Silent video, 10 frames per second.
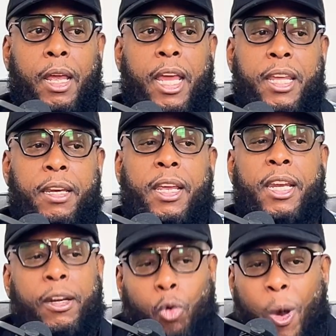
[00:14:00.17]
and he
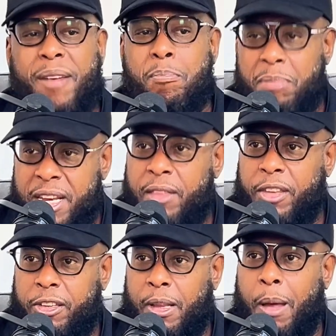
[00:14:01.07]
didn't quite mean
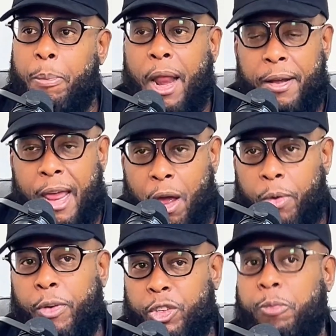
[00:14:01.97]
this, but I
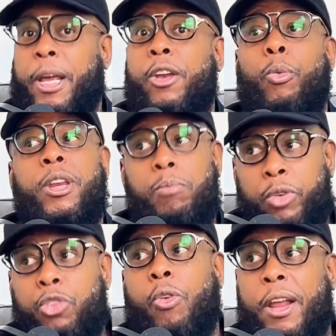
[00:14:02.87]
now in retrospect, I know what he
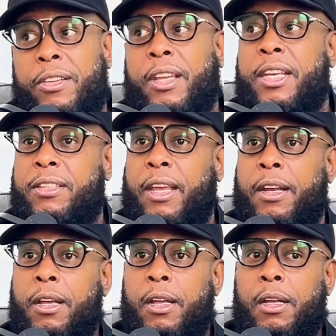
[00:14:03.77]
was trying to say. He
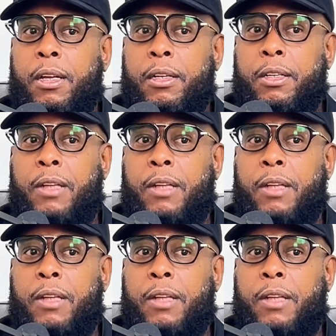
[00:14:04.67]
said, because